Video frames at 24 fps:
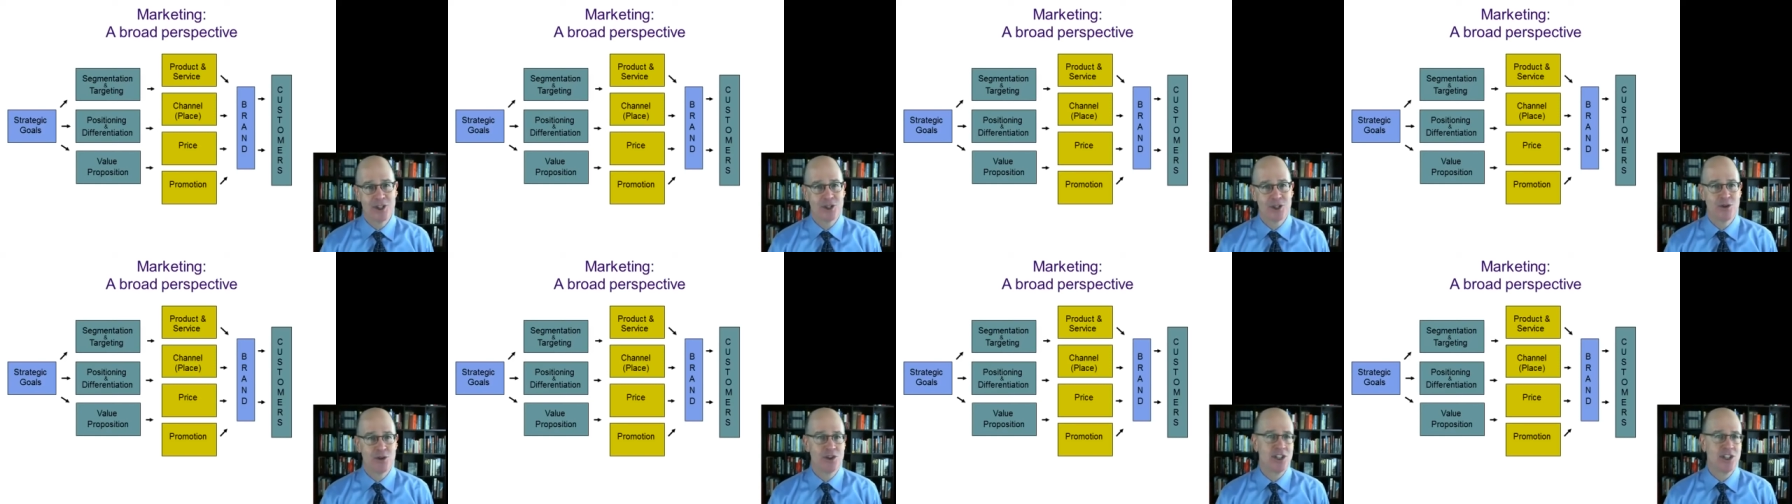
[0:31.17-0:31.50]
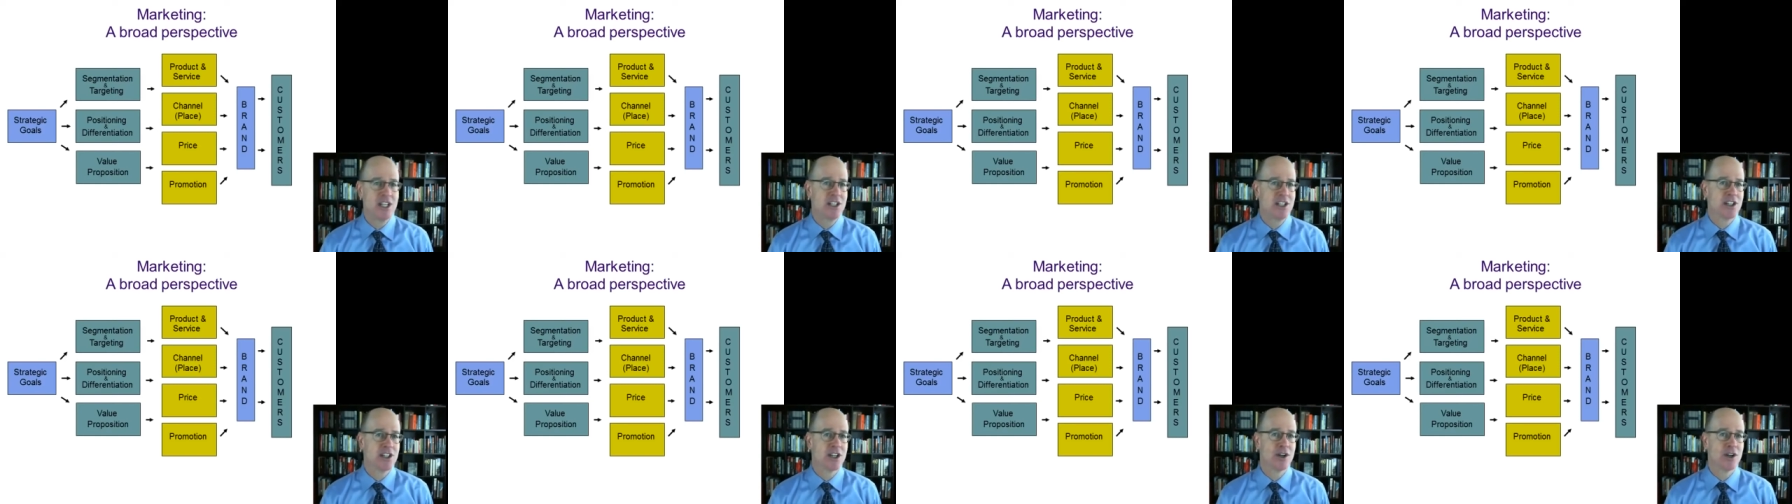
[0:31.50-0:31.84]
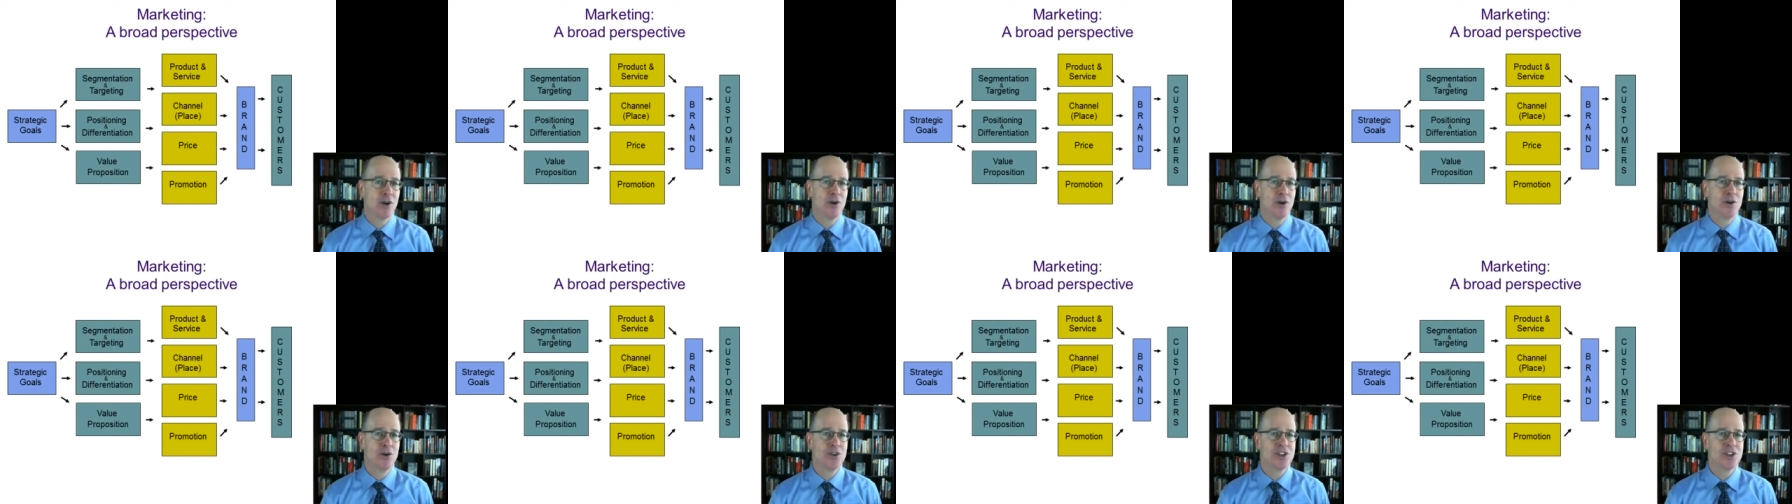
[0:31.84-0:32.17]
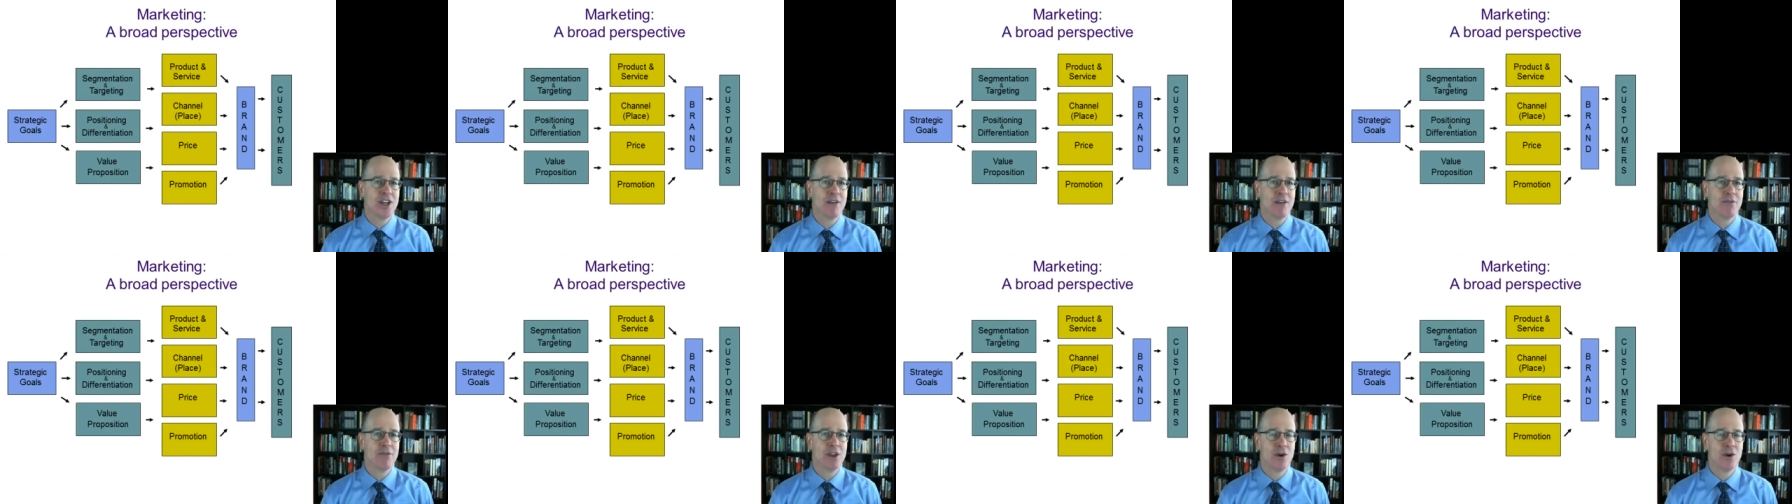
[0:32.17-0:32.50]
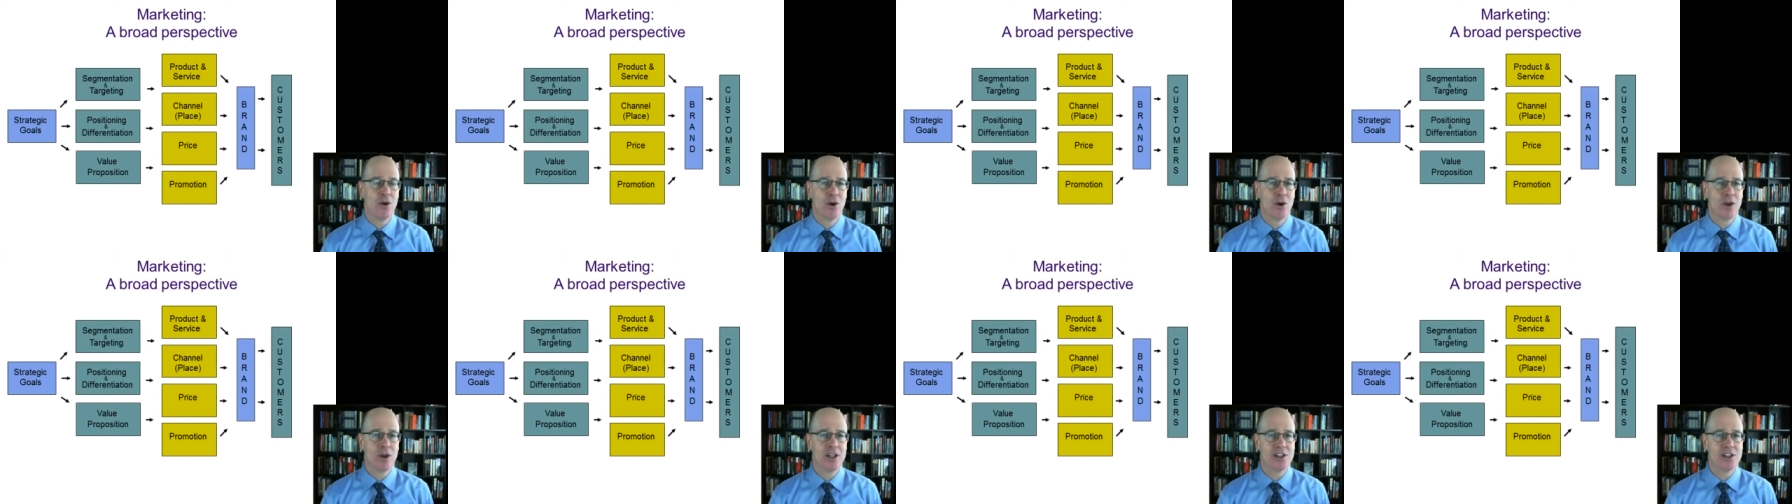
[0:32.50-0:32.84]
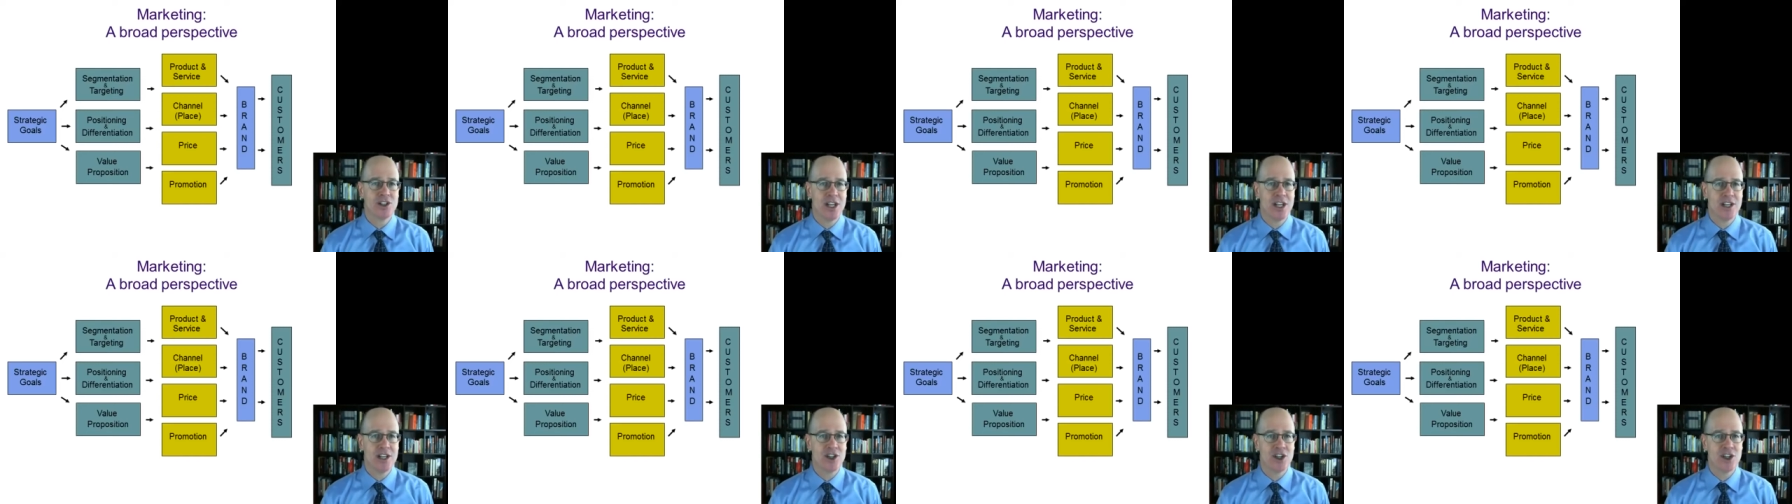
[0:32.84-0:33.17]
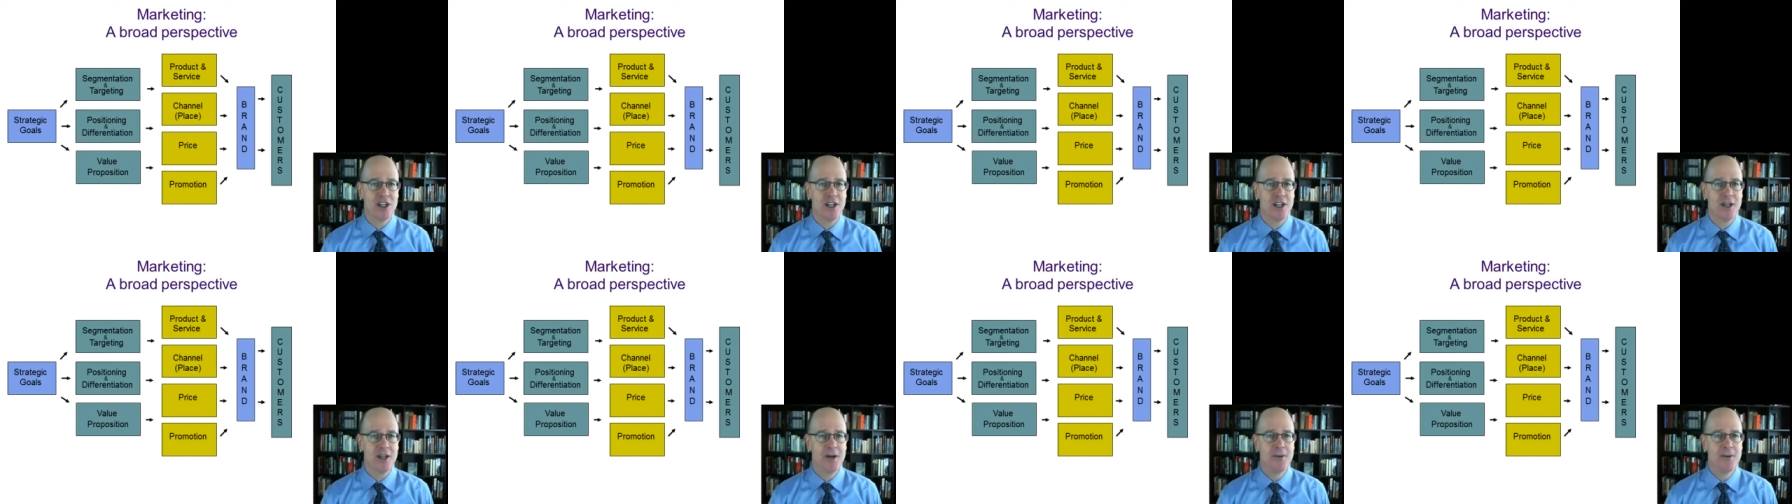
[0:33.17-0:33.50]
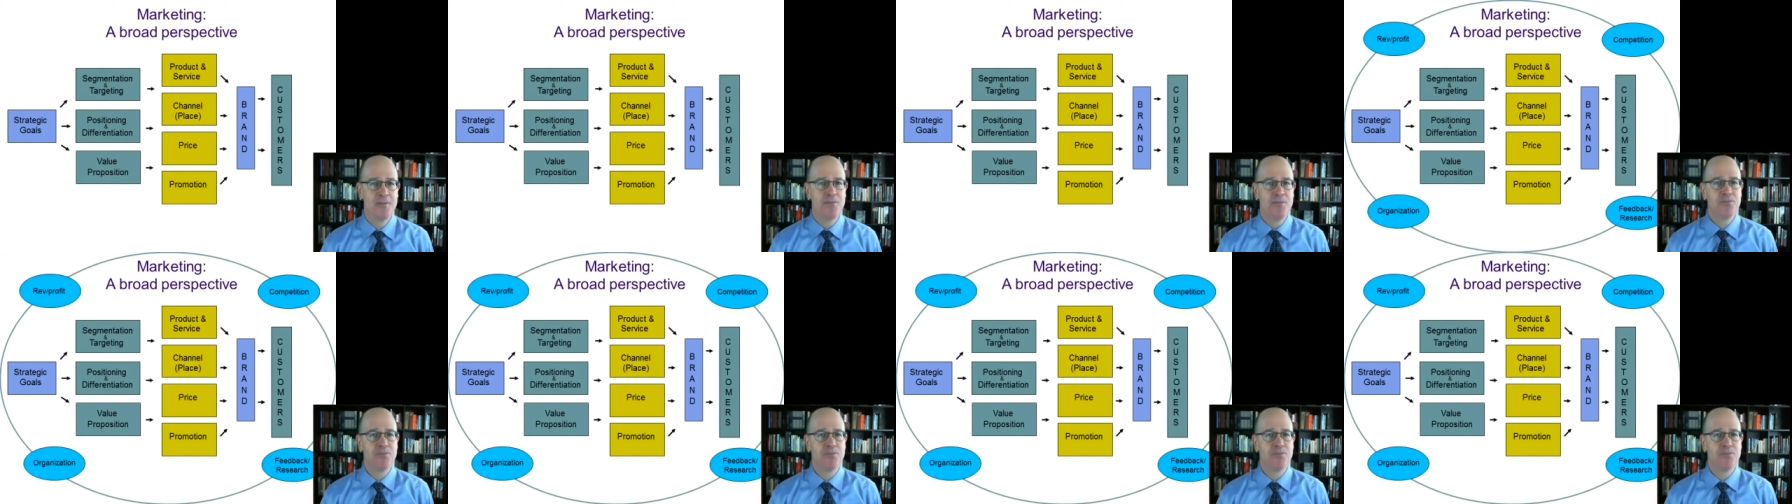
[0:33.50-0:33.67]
strategic goals of the organization,